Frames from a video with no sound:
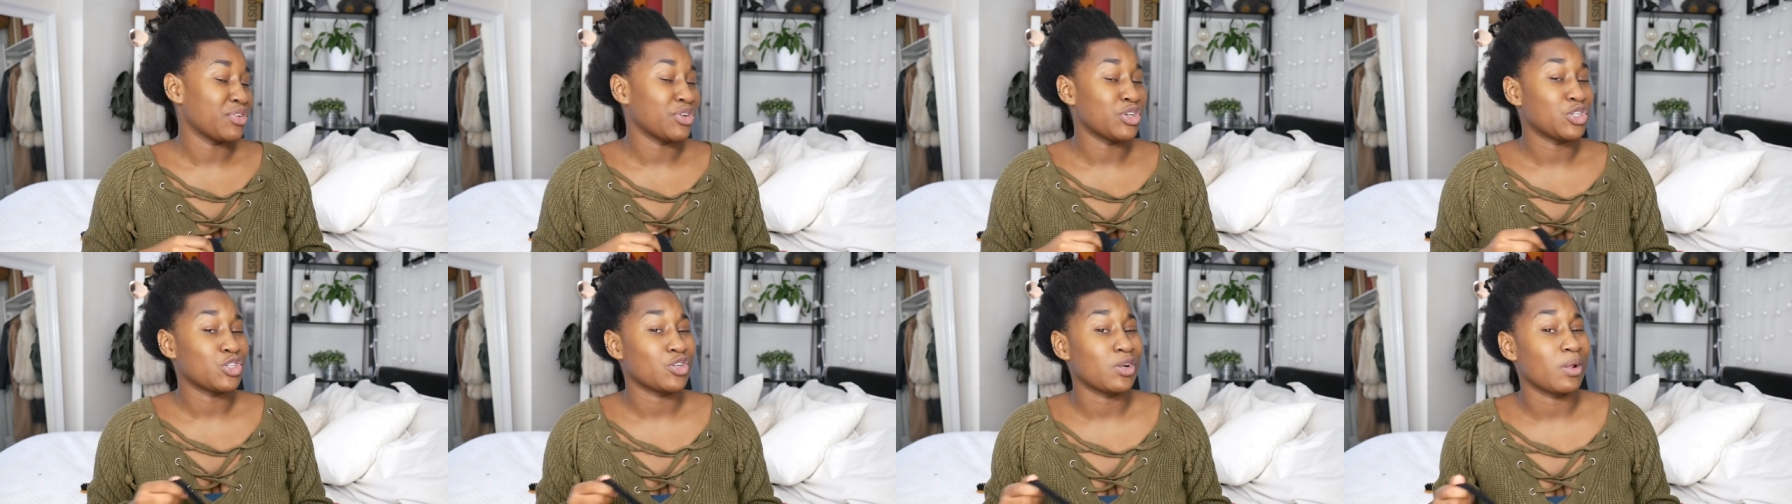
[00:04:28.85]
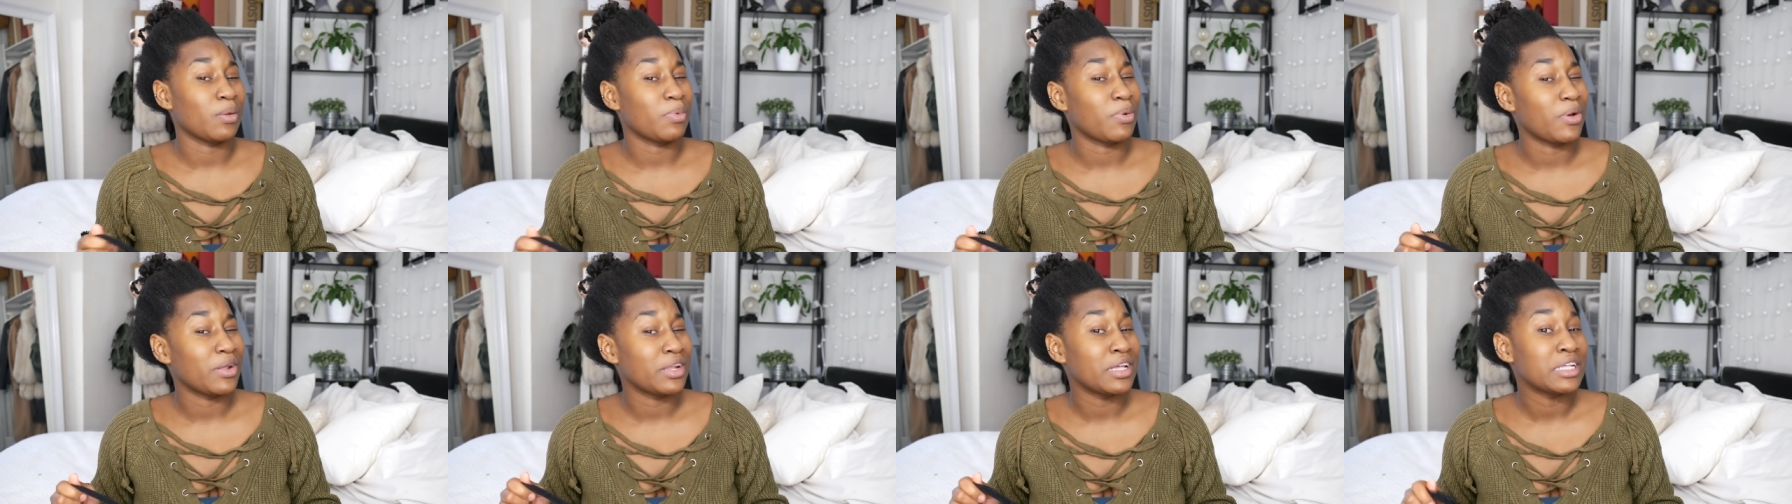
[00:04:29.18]
usually
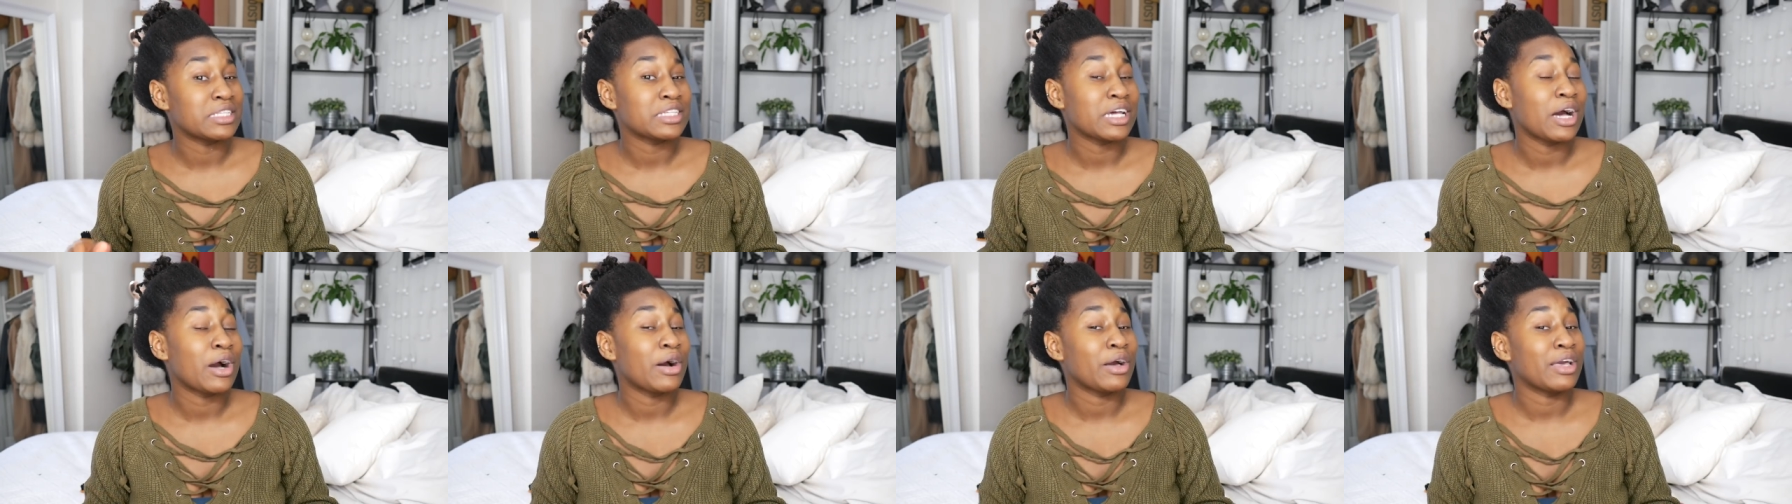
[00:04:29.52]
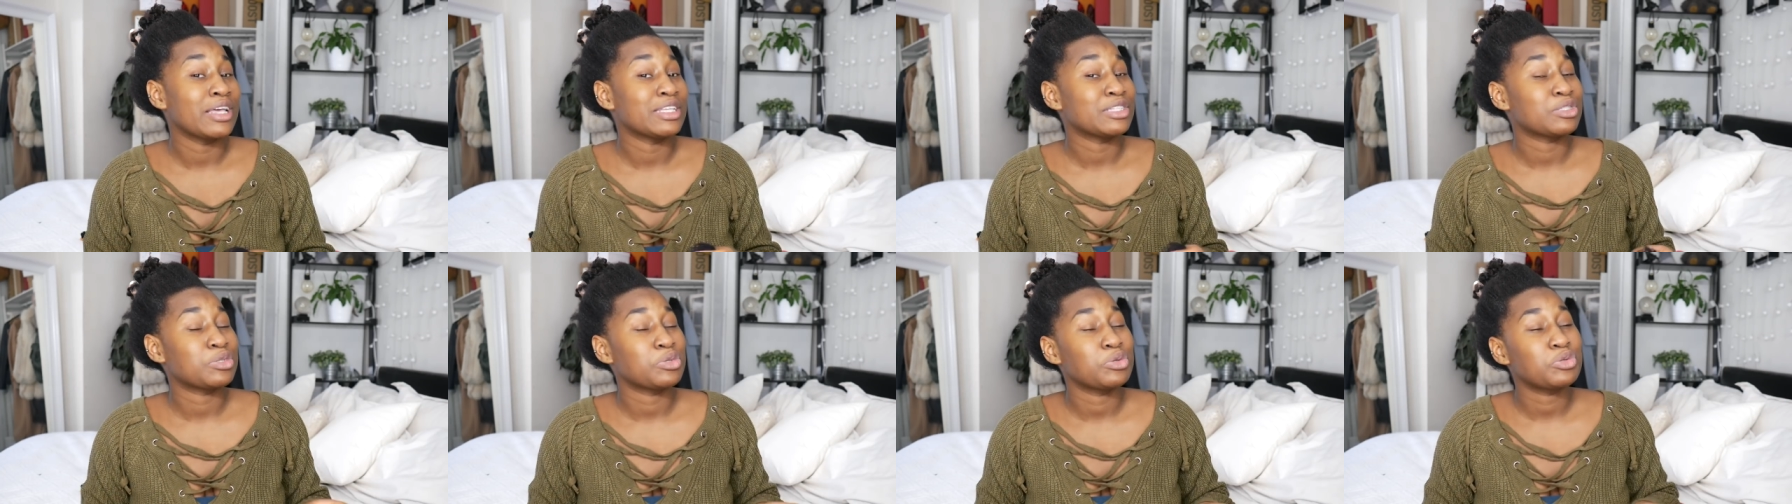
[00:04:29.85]
a ponytail,
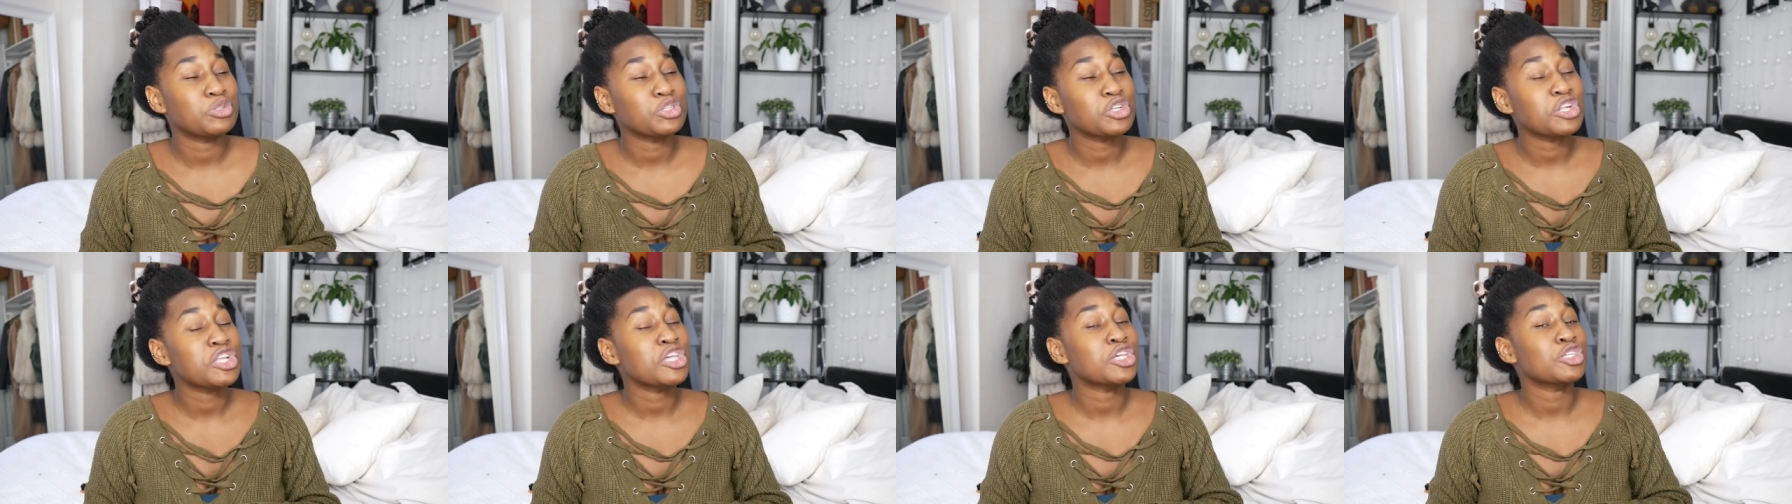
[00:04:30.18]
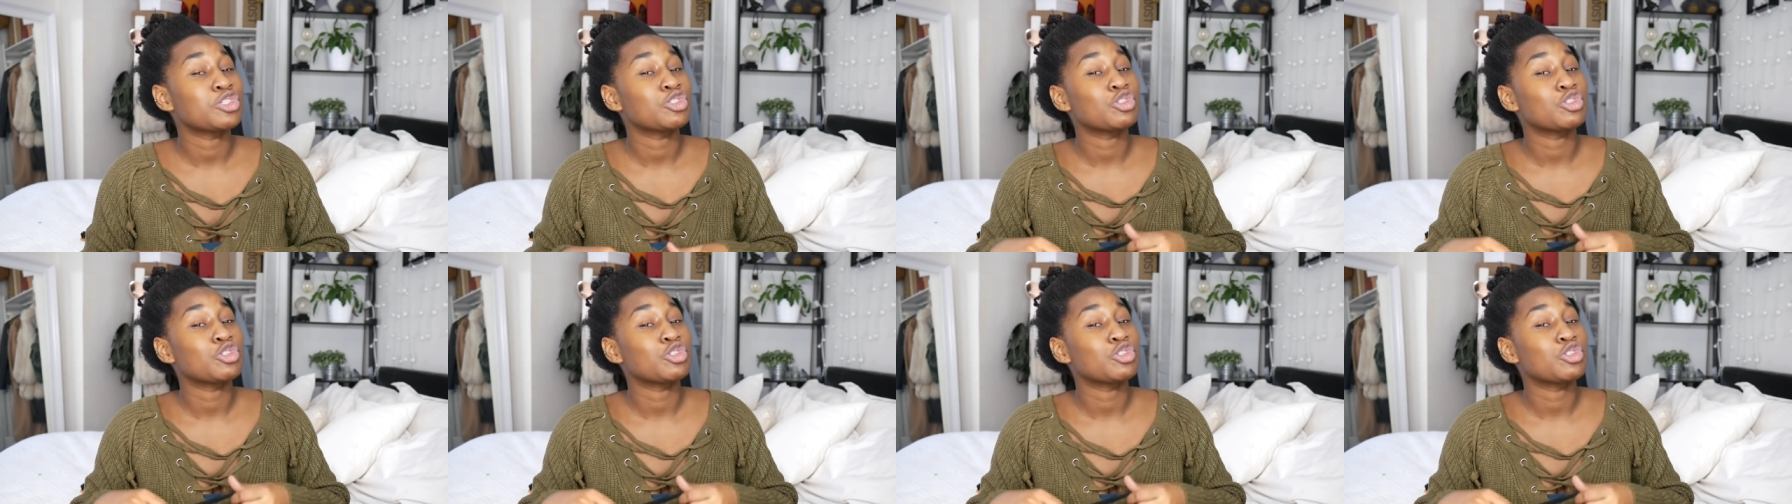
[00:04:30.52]
it's usually a